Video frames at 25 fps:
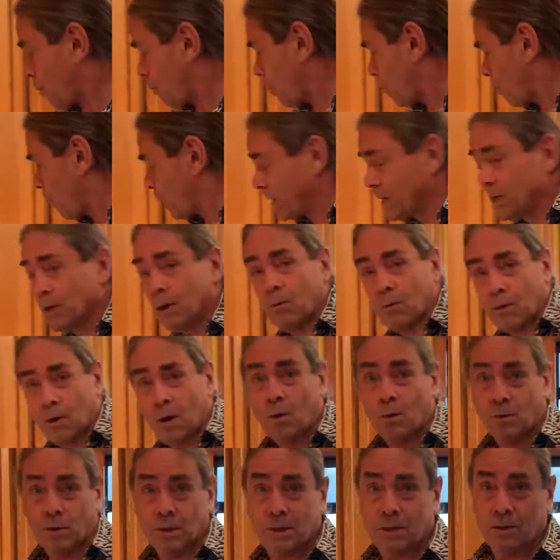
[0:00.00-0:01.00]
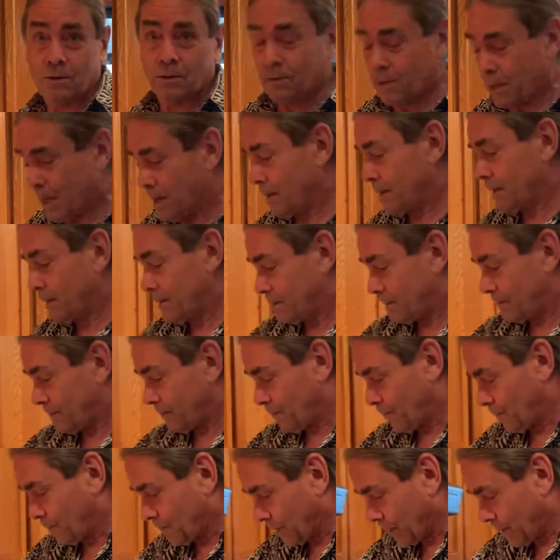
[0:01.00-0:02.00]
we don't always do that.
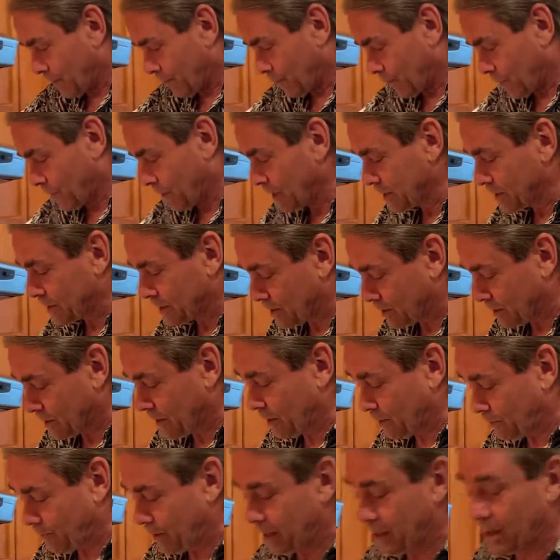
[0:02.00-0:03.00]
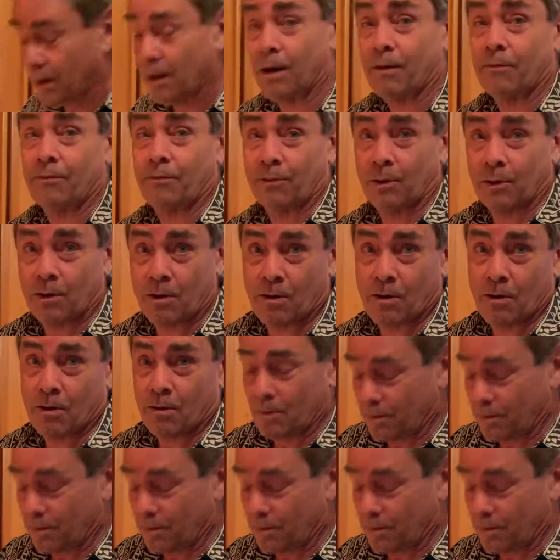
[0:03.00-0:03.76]
This is going to be enough for her